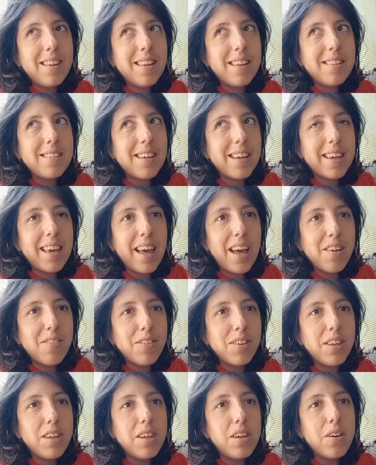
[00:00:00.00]
second half of
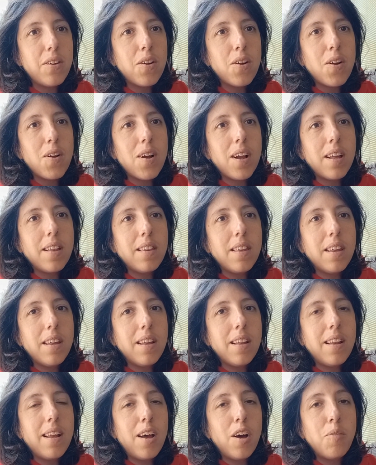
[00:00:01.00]
the year and
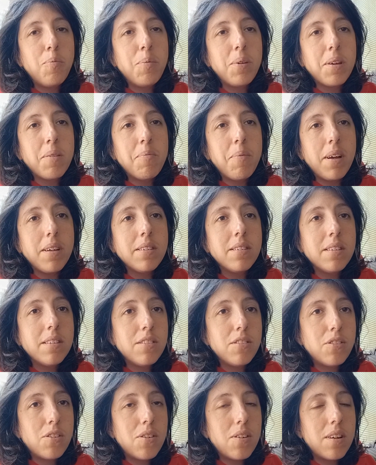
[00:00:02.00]
then helping my
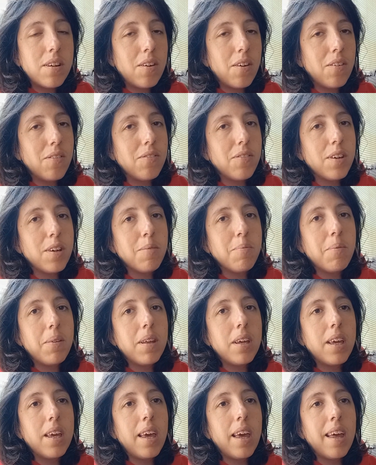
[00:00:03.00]
sister and her
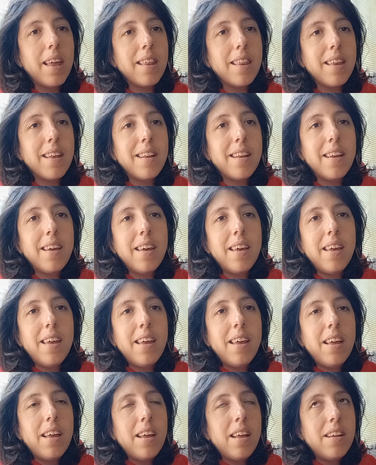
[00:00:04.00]
family and then
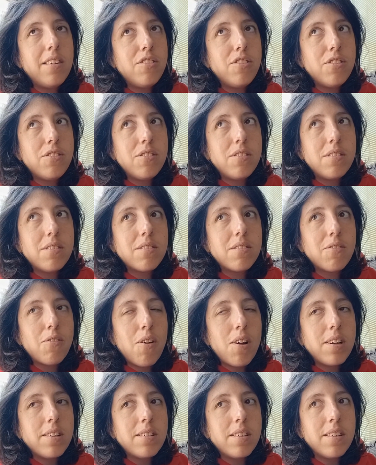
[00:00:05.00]
just
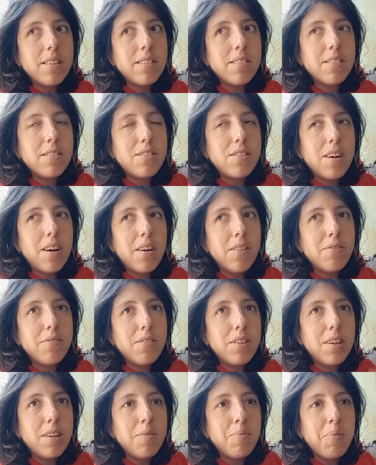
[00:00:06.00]
crazy stuff
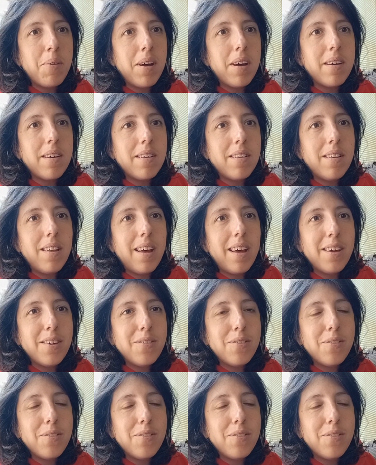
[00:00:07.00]
in my life.